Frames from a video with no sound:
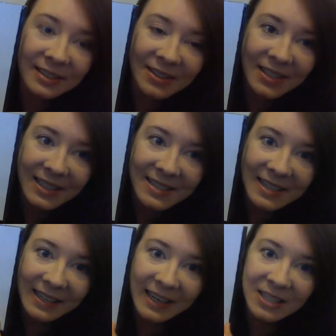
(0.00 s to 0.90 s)
You think he's
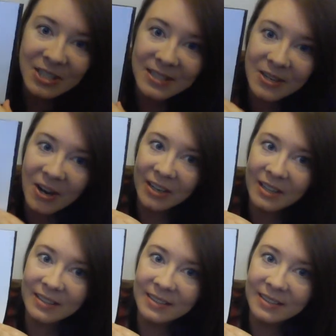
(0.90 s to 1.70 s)
going to catch his dog?